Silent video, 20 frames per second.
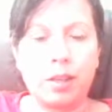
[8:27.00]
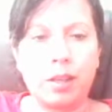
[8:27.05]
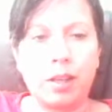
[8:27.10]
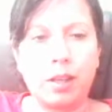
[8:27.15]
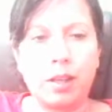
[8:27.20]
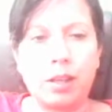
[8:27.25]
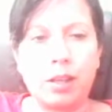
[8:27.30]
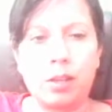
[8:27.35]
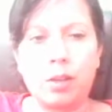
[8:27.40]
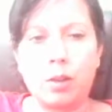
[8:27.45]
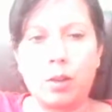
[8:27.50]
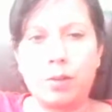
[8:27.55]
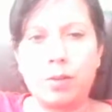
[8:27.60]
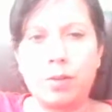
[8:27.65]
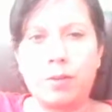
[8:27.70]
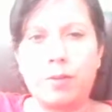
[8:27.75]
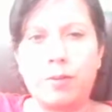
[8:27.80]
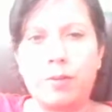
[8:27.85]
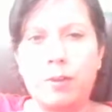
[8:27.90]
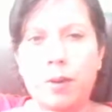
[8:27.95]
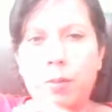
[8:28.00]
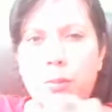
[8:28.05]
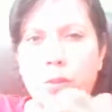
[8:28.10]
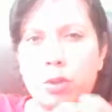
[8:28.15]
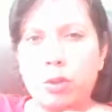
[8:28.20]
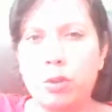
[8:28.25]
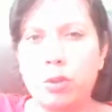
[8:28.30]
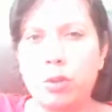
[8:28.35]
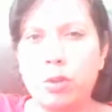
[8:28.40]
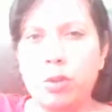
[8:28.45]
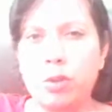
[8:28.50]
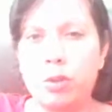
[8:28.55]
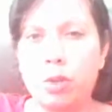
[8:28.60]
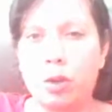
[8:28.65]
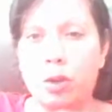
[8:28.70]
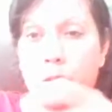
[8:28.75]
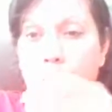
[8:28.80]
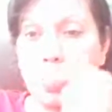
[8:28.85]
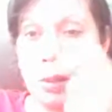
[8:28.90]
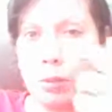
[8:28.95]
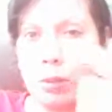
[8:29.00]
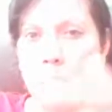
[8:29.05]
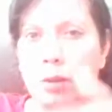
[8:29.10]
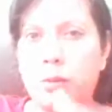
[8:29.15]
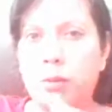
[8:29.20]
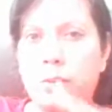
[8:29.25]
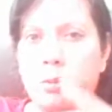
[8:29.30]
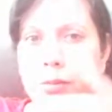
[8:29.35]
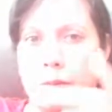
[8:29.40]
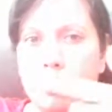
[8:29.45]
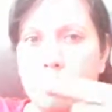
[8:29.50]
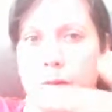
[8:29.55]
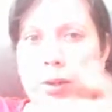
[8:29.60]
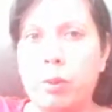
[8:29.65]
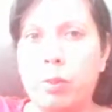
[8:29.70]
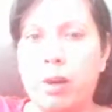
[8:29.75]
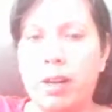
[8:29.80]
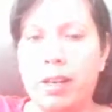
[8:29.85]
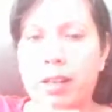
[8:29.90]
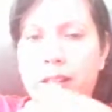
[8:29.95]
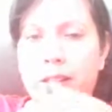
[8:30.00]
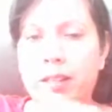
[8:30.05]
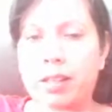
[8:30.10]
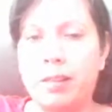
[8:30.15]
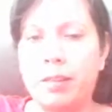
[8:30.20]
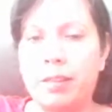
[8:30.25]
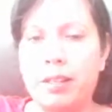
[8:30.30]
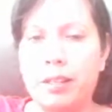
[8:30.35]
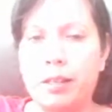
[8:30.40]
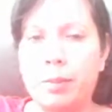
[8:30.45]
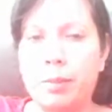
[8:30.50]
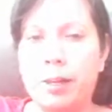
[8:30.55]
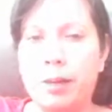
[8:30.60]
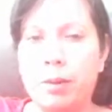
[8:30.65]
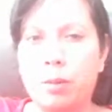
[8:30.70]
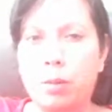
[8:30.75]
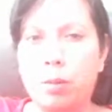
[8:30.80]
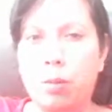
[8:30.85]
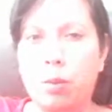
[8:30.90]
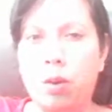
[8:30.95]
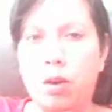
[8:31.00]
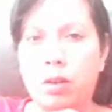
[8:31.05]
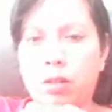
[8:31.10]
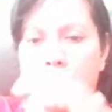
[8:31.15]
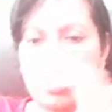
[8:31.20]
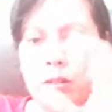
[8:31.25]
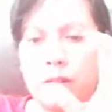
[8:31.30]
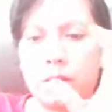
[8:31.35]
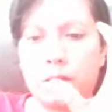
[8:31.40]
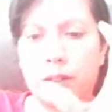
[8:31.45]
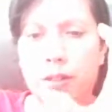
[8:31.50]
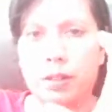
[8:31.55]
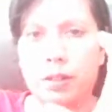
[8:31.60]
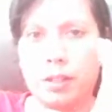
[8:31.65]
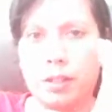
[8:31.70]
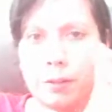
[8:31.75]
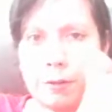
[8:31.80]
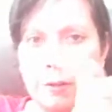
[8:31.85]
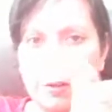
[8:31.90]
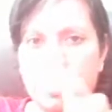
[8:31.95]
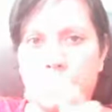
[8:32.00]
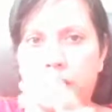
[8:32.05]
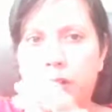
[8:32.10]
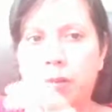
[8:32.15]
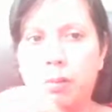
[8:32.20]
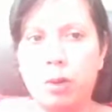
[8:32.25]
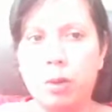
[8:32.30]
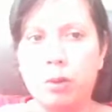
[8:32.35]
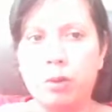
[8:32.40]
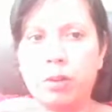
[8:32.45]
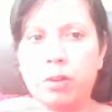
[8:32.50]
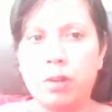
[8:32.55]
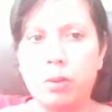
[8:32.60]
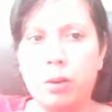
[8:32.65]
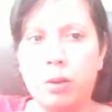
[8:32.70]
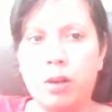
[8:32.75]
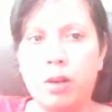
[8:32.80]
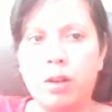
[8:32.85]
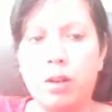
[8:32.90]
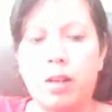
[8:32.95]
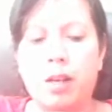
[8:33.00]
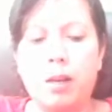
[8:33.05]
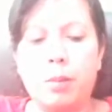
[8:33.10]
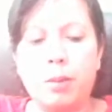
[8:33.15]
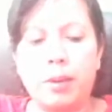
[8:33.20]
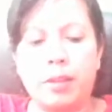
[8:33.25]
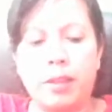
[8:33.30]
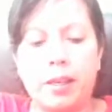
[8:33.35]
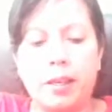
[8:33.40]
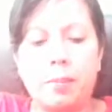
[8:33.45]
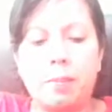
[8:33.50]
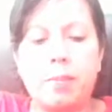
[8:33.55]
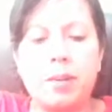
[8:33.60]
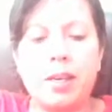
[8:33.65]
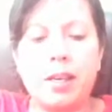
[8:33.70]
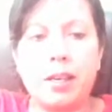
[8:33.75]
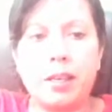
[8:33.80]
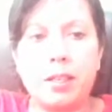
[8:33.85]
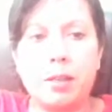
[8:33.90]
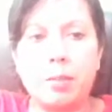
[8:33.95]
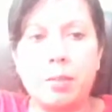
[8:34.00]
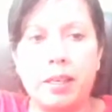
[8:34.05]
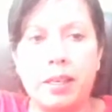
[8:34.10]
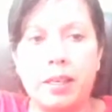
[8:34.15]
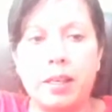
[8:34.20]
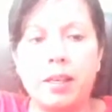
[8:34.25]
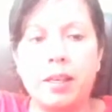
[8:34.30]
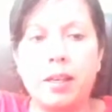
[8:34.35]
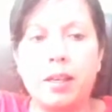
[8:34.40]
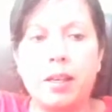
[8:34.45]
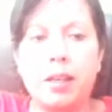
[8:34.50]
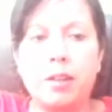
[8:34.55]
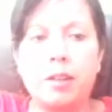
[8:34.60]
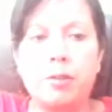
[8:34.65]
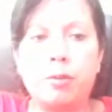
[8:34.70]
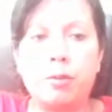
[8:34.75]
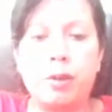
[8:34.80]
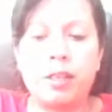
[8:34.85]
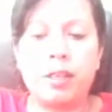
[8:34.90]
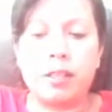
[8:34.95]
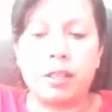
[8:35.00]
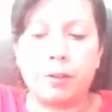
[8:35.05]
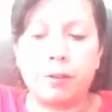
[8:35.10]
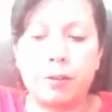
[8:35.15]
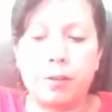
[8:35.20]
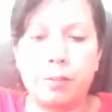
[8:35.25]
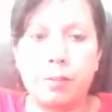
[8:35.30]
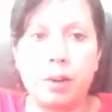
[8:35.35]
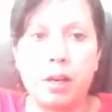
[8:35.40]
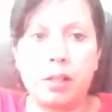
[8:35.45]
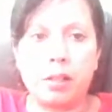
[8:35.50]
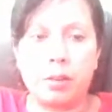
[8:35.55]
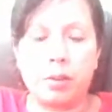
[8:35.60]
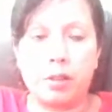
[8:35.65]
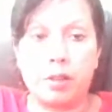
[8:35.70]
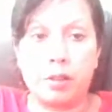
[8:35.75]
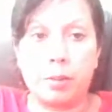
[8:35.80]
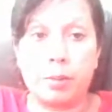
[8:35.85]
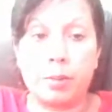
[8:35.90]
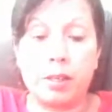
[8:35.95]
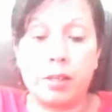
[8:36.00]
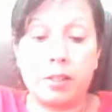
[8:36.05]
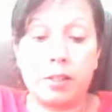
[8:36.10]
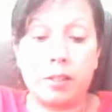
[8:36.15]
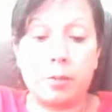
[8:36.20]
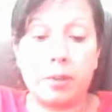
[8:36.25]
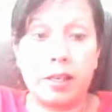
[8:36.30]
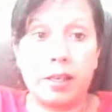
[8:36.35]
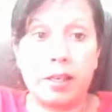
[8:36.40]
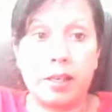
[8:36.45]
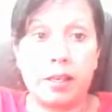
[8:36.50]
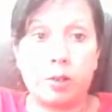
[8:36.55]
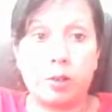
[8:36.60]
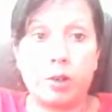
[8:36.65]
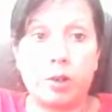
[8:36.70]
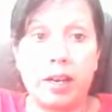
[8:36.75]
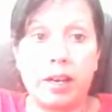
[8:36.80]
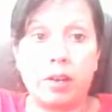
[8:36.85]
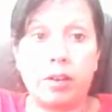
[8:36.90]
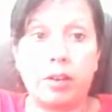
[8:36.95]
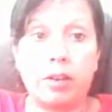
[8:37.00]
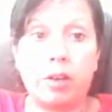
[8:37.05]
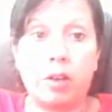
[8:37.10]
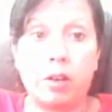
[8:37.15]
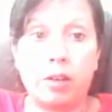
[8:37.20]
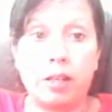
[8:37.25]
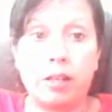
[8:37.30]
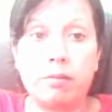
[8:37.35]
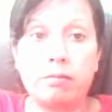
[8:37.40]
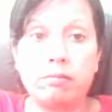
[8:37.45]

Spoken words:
So from what you saw, you might want to rewind and think about what the different components were, but there appear to be three different parts to it. There appears to be a tracker login.